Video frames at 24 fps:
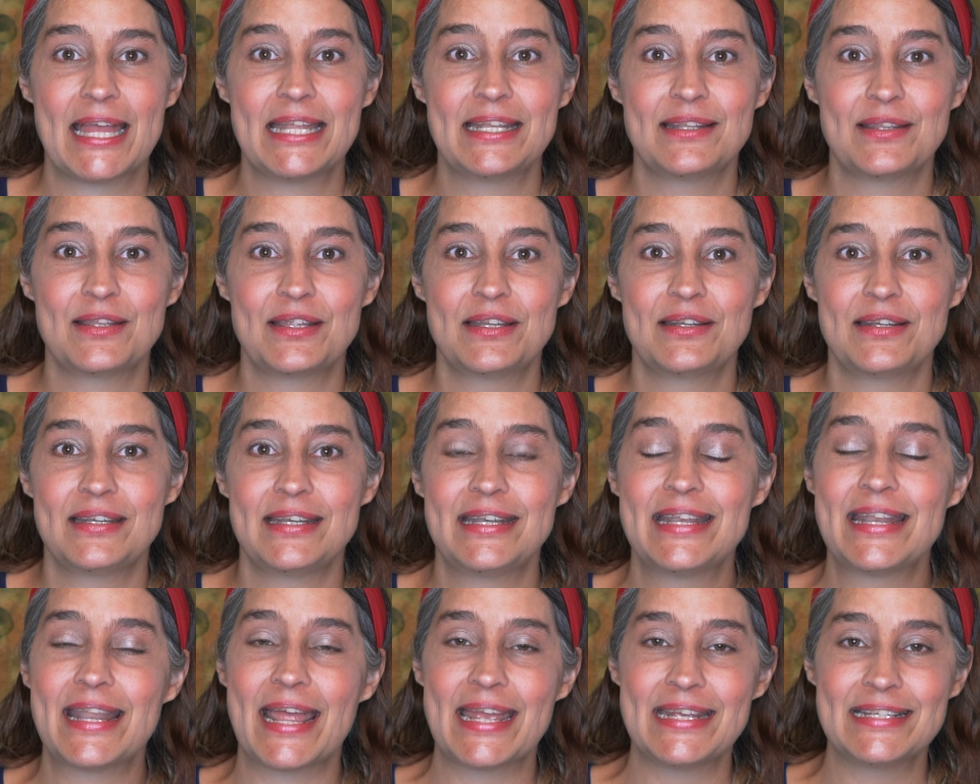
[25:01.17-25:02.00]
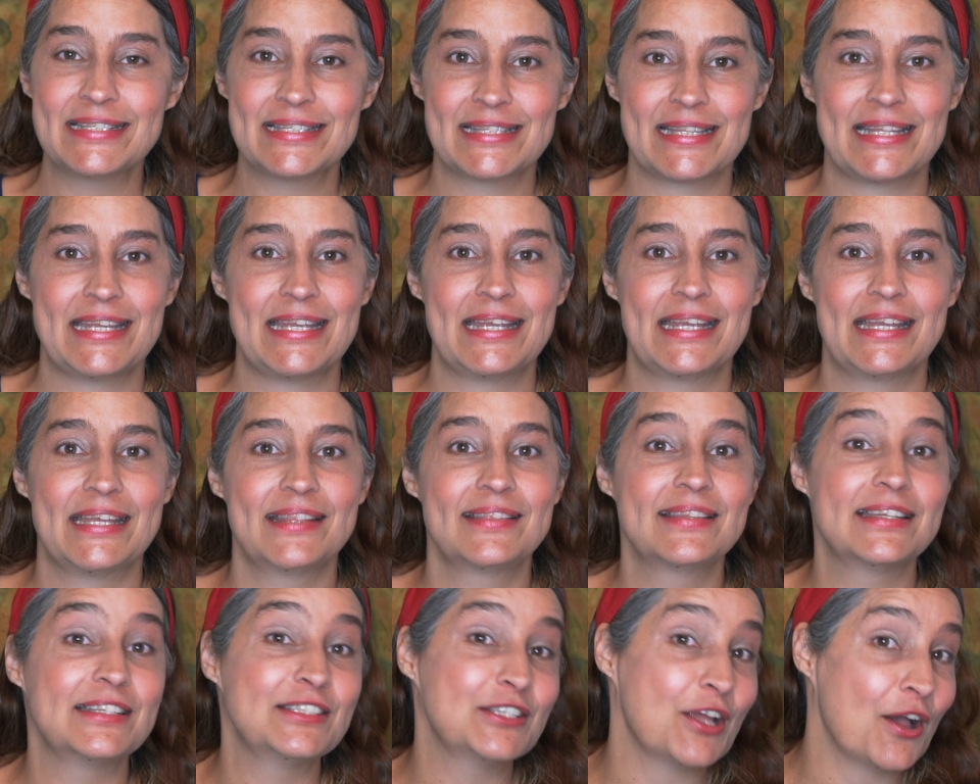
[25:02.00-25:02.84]
And the nice thing
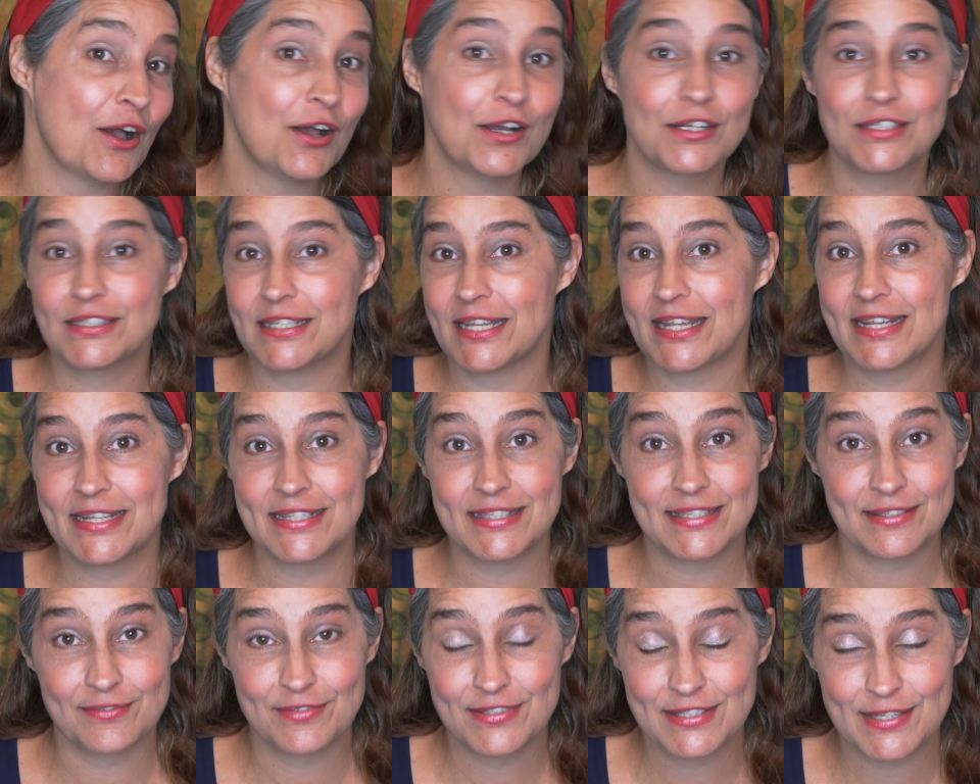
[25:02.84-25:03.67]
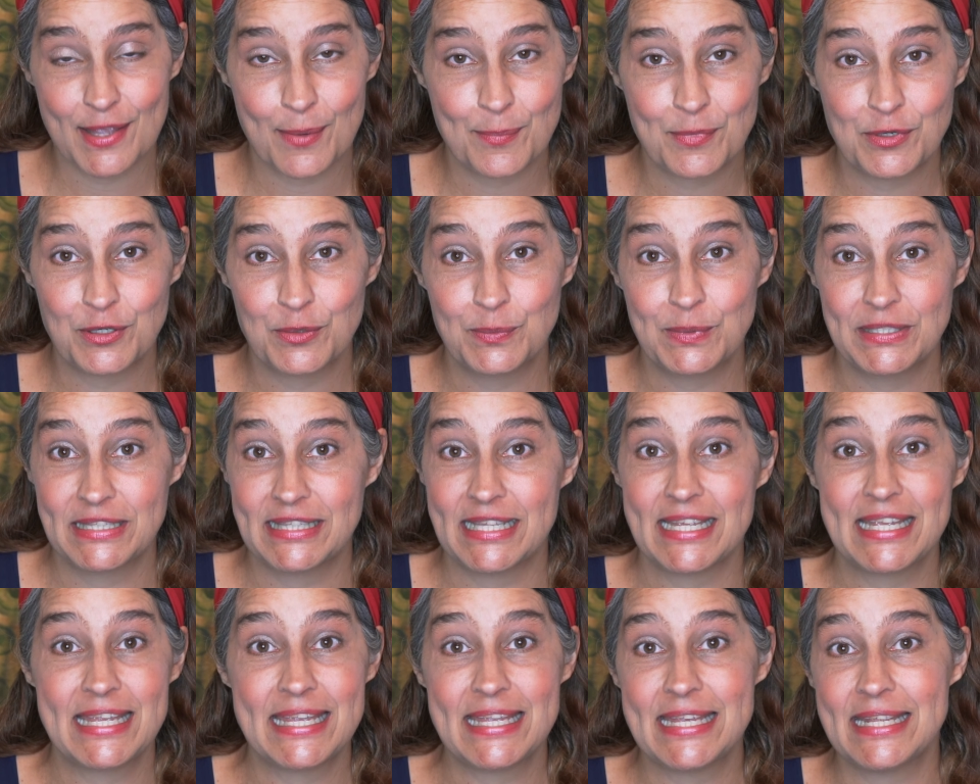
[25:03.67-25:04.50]
in the dog days of summer when
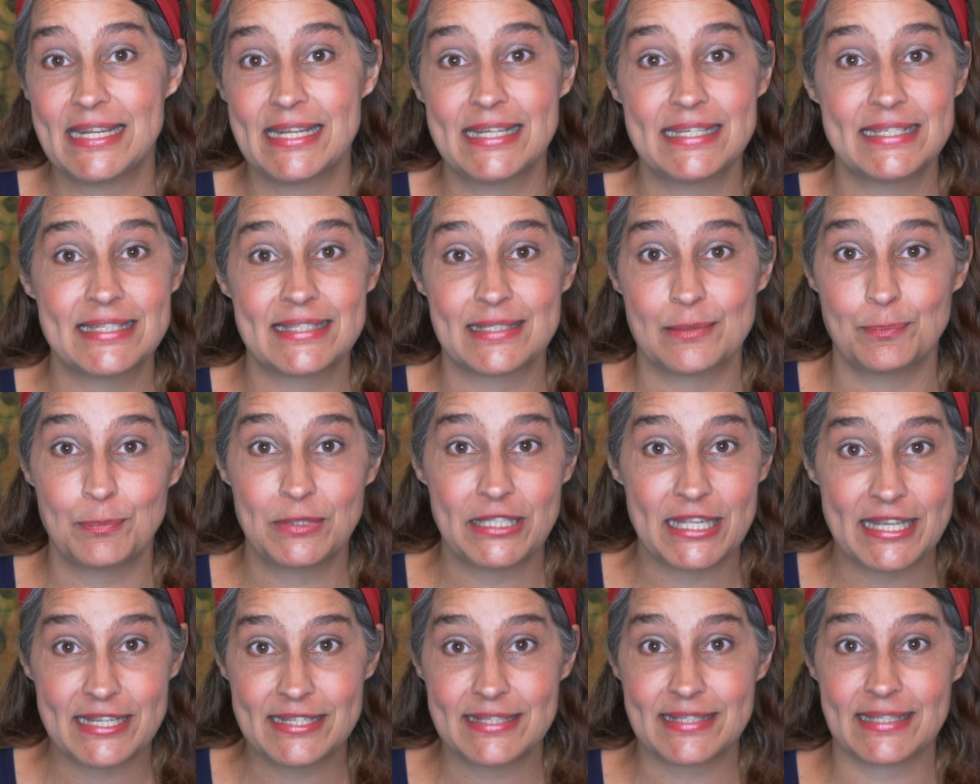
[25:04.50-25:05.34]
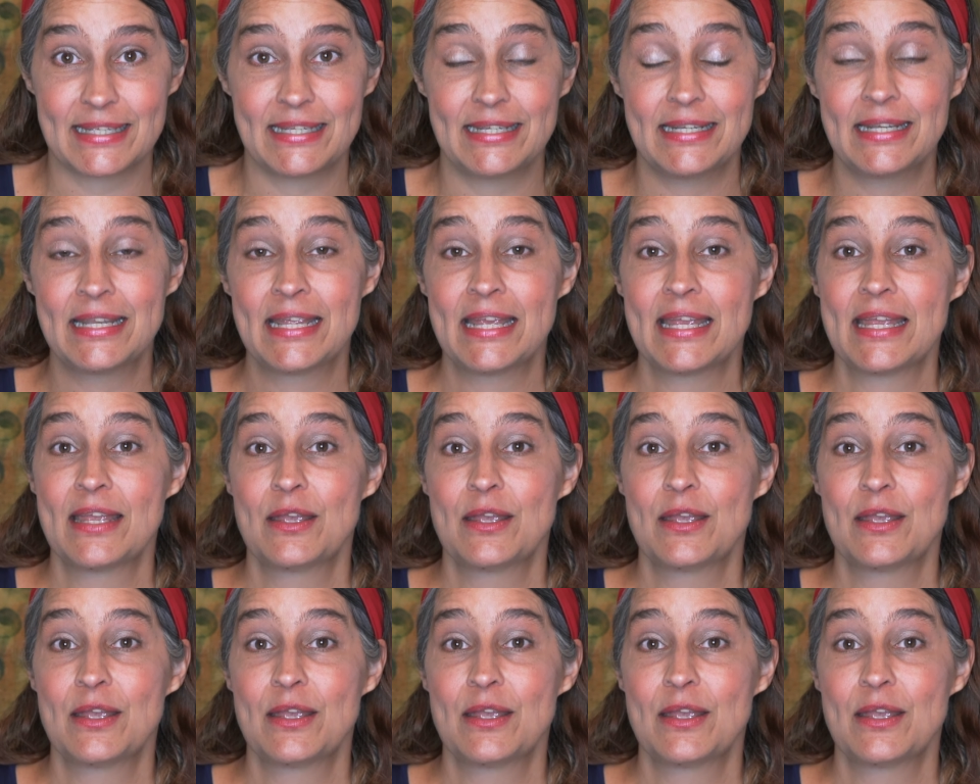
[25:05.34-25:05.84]
the heat is ablazing,